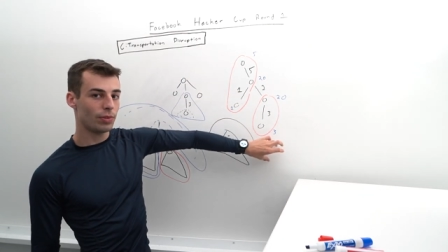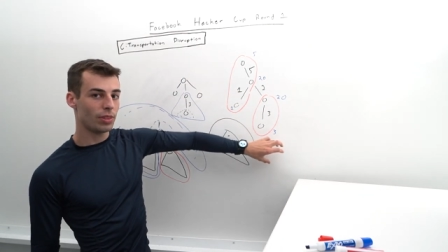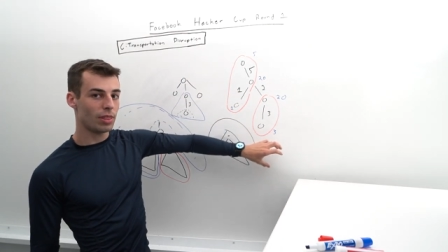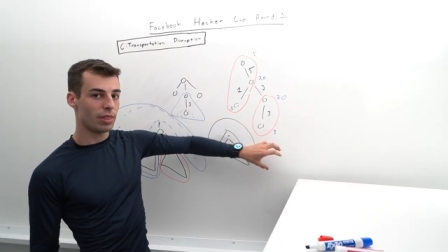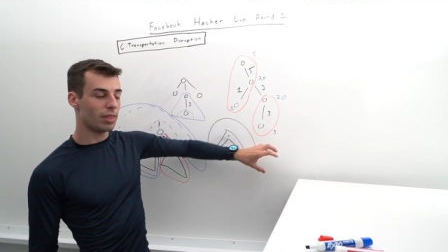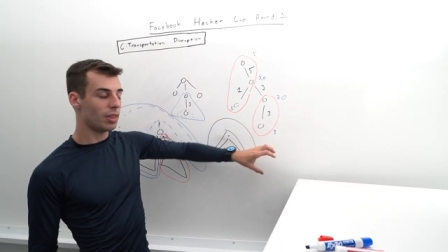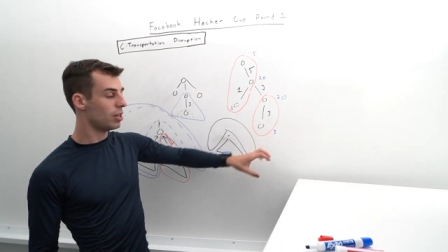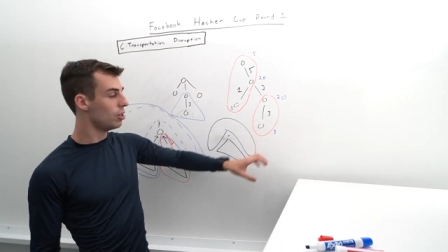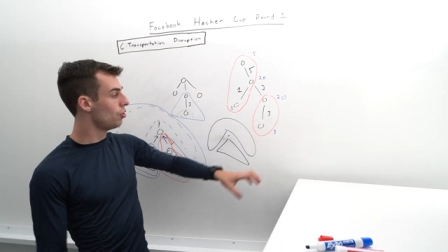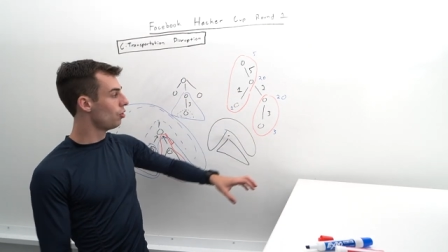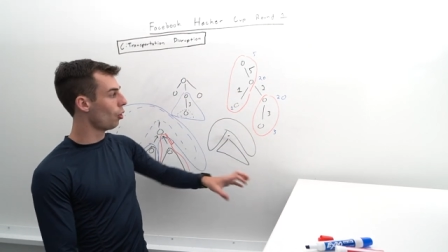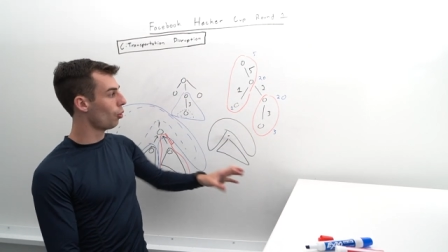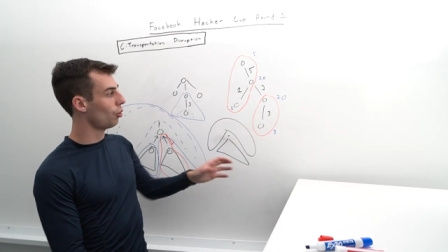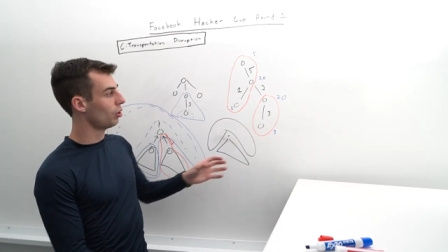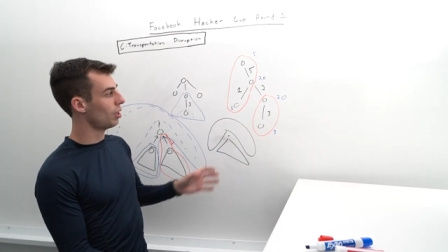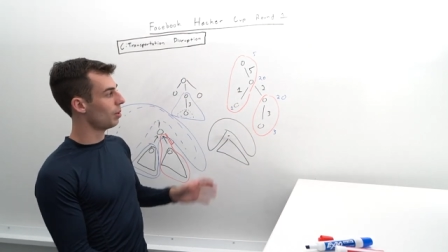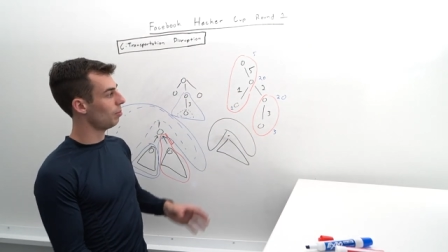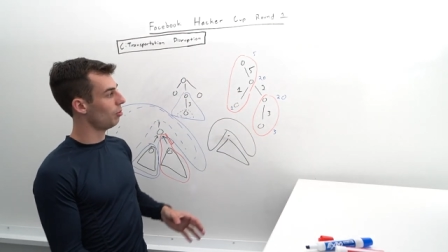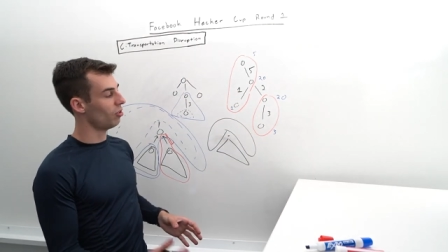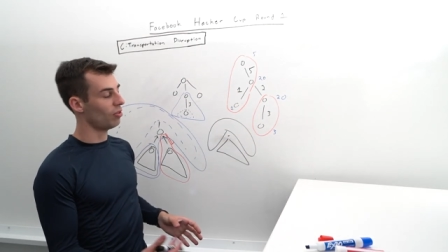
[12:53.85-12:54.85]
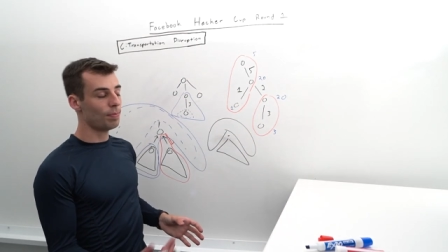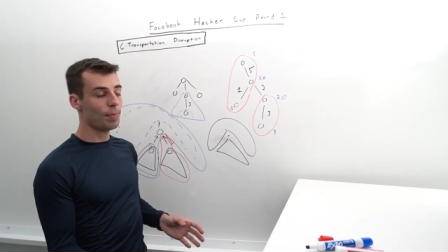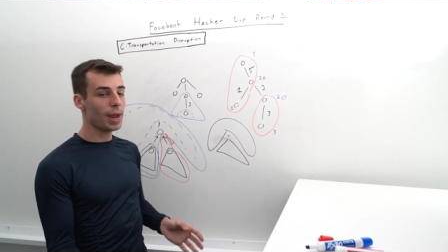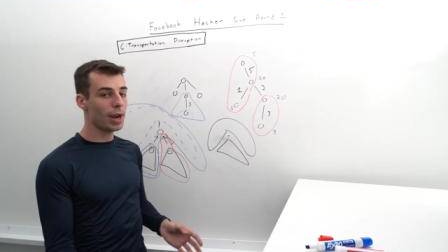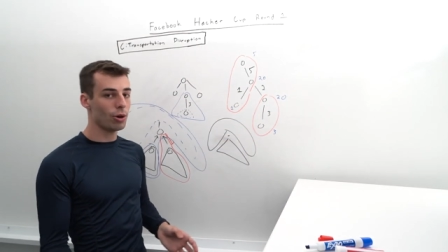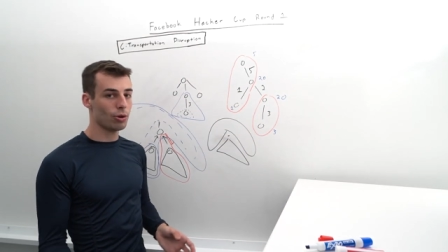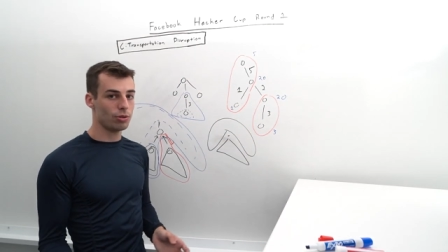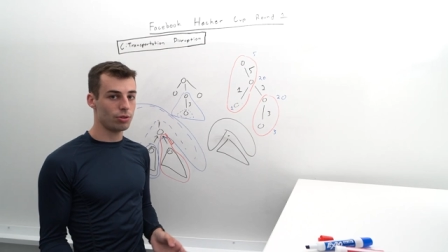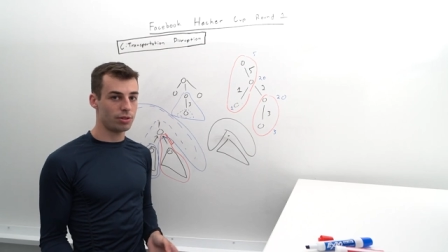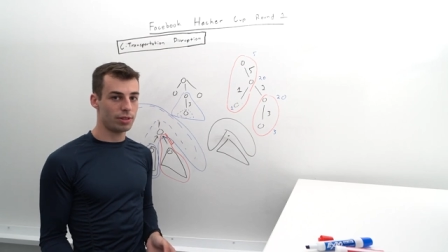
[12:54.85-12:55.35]
the total number of
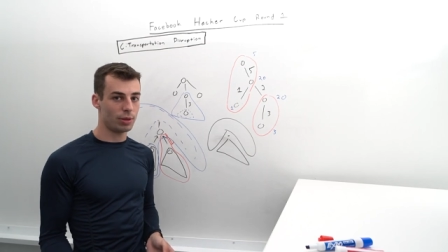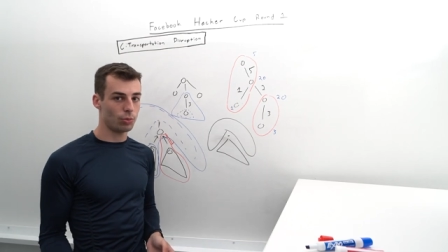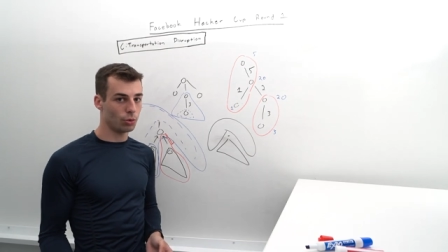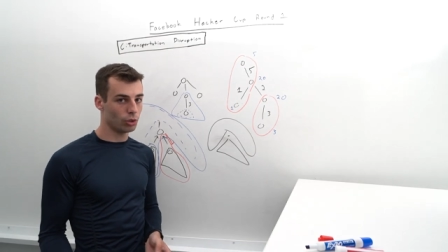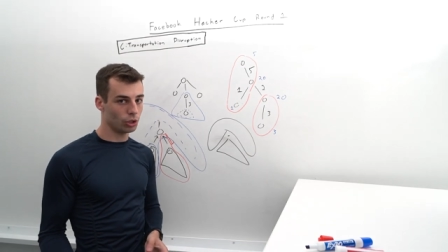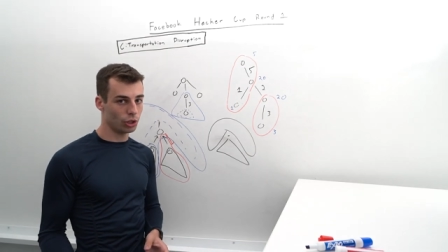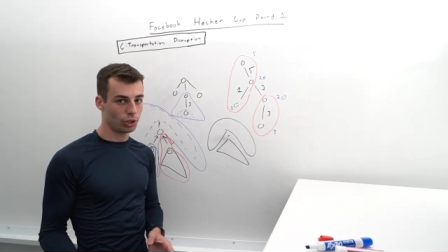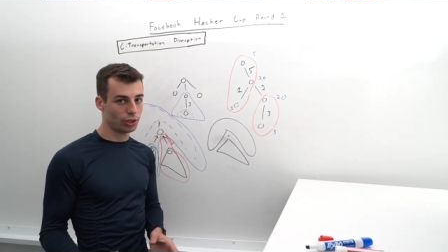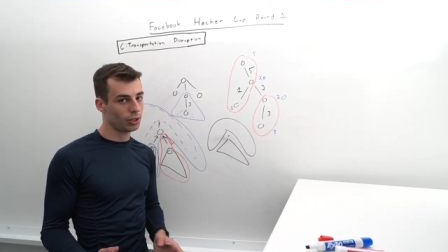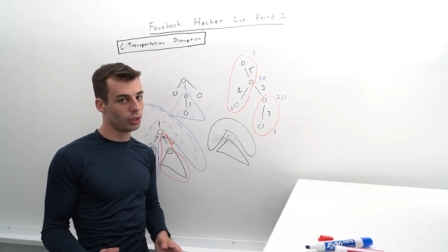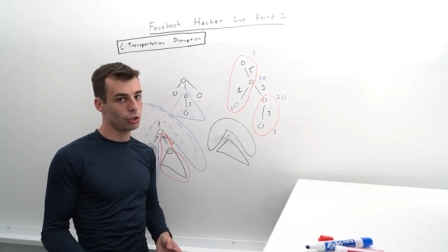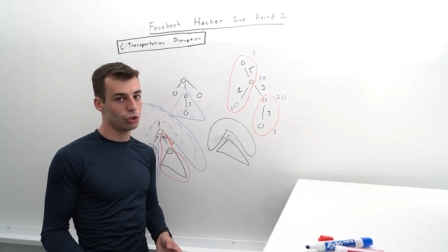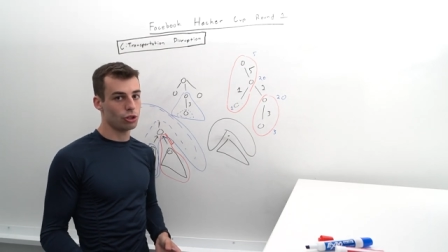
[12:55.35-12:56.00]
pairs that will look